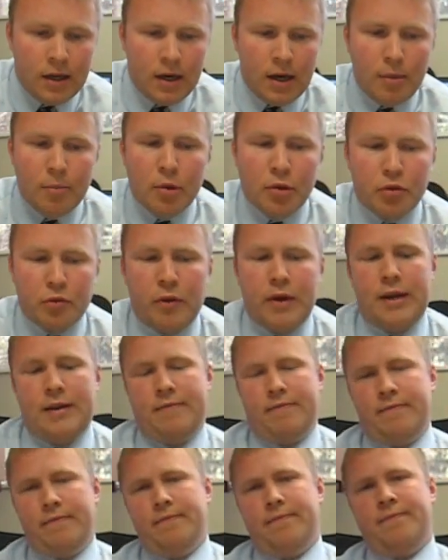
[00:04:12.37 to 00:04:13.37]
Number 3,
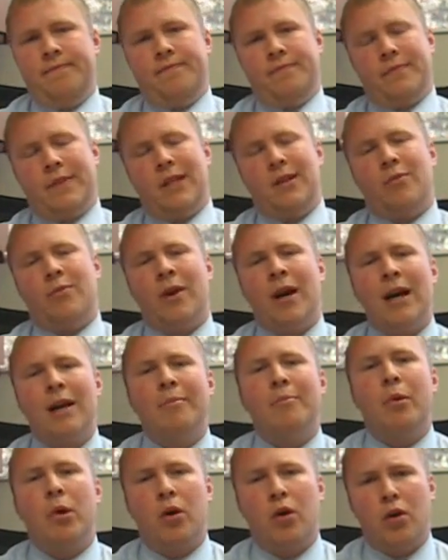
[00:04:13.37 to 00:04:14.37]

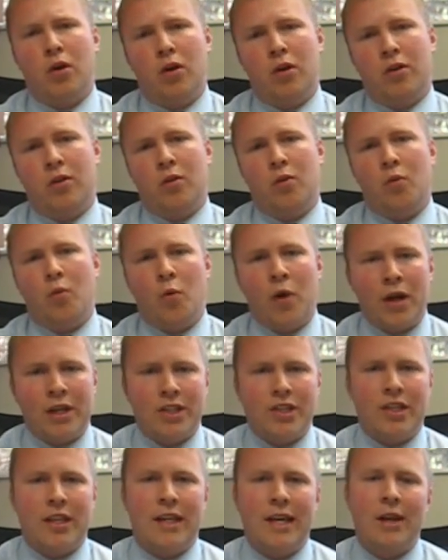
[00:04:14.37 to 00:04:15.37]
Ron Paul
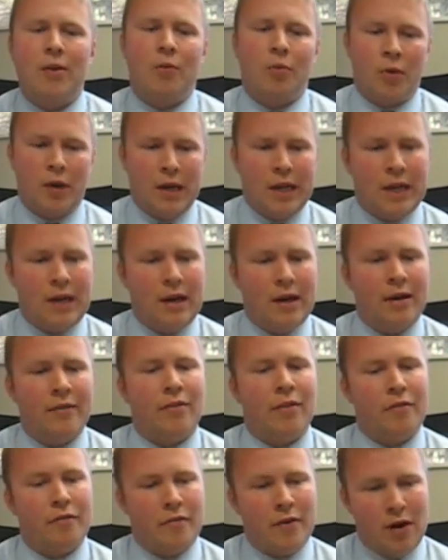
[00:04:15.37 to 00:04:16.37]
wants to get rid
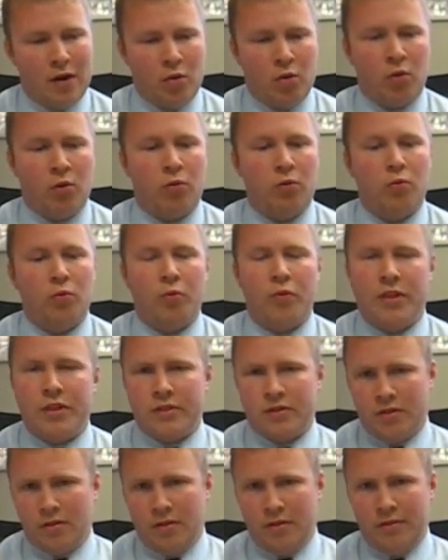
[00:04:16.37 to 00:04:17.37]
of the Federal
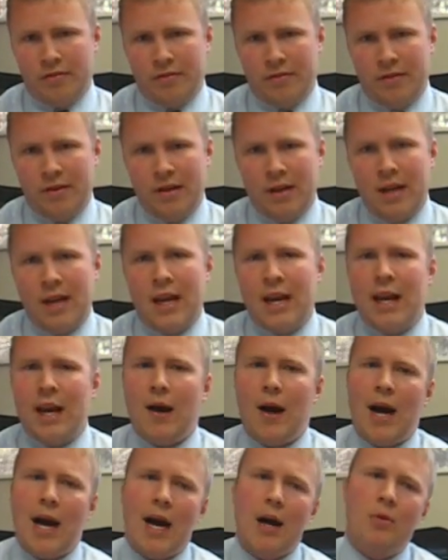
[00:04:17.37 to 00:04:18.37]
Reserve.
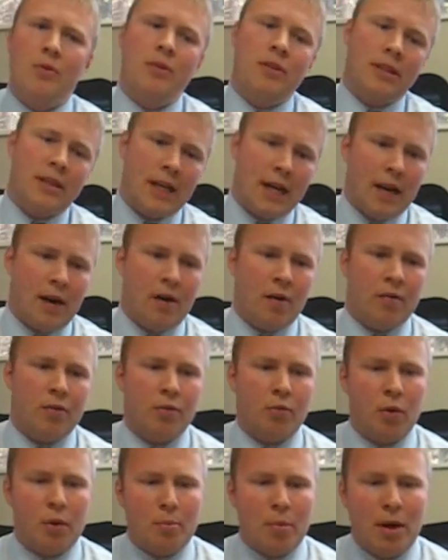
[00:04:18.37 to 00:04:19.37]
Now, how dare
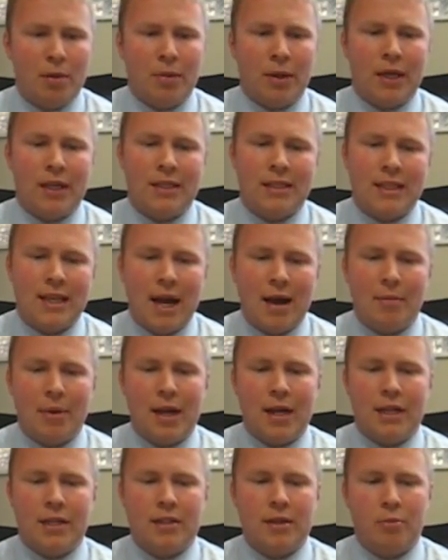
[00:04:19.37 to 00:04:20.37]
the Republicans
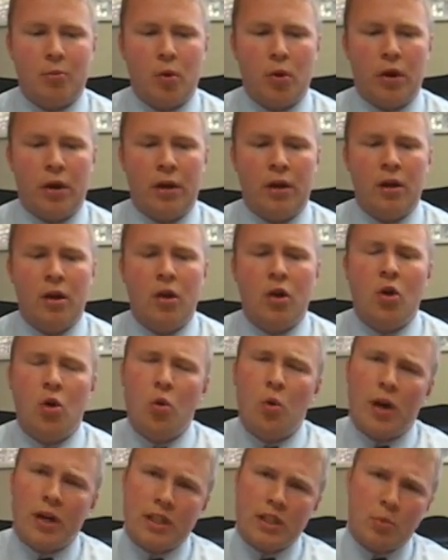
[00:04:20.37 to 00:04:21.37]
nominate someone
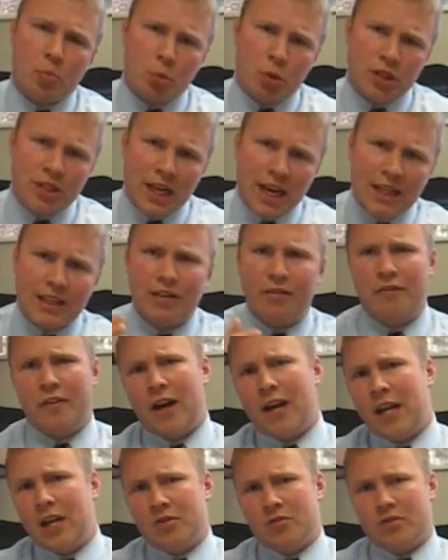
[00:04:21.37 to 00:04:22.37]
who wants to protect the
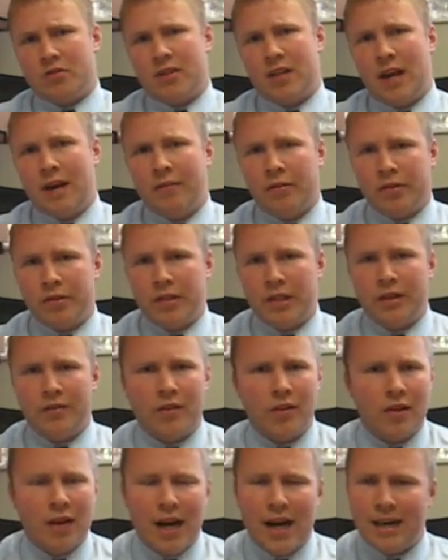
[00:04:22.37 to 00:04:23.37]
financial sovereignty of
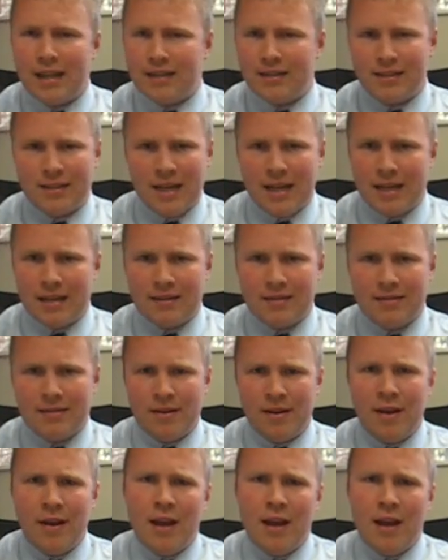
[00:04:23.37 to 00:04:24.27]
the United States?